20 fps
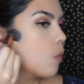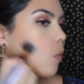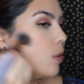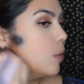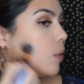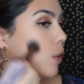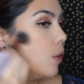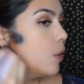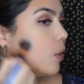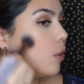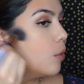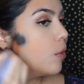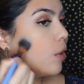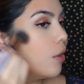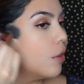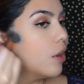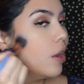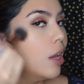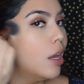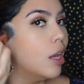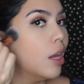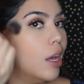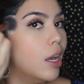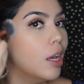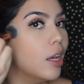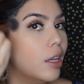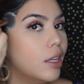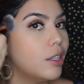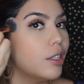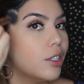So I'm going to go around,
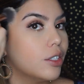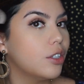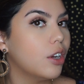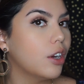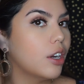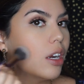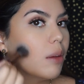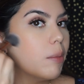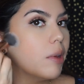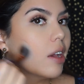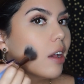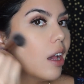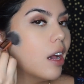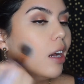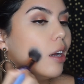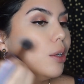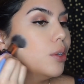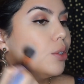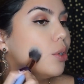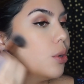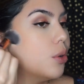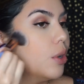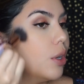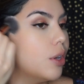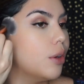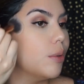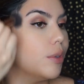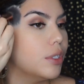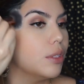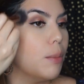just darken up my contour
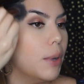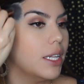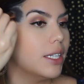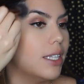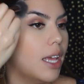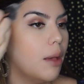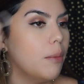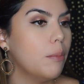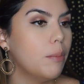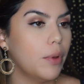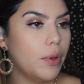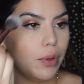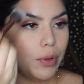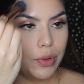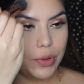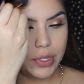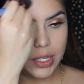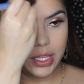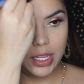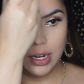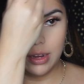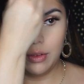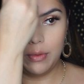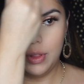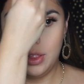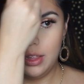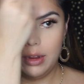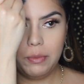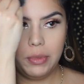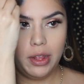and go to my temples, and then
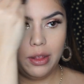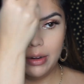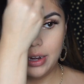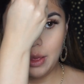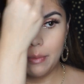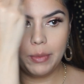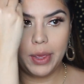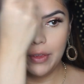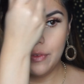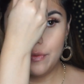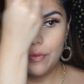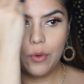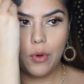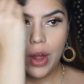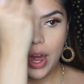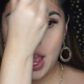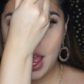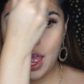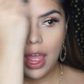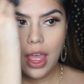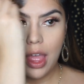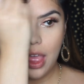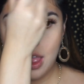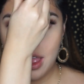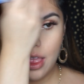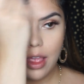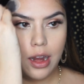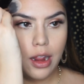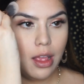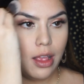go a little bit down my
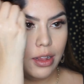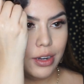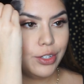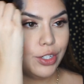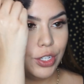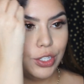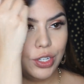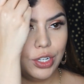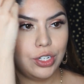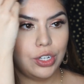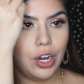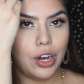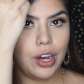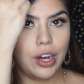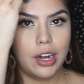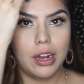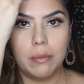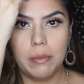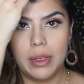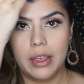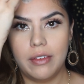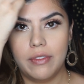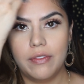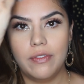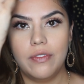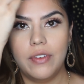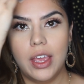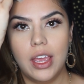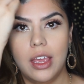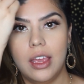forehead just to darken up my
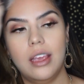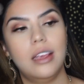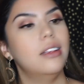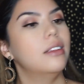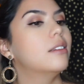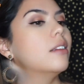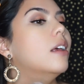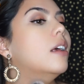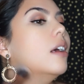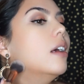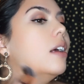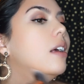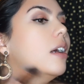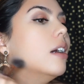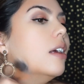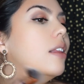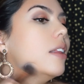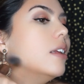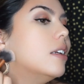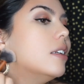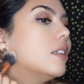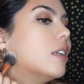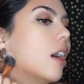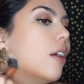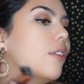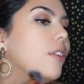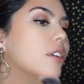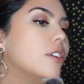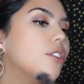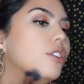face, and then
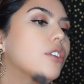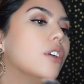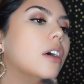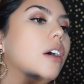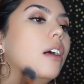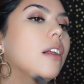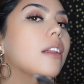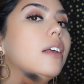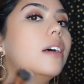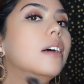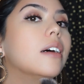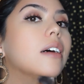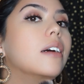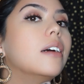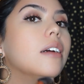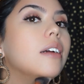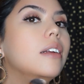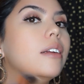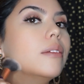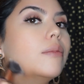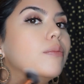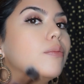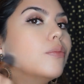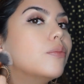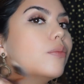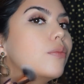down the jawline.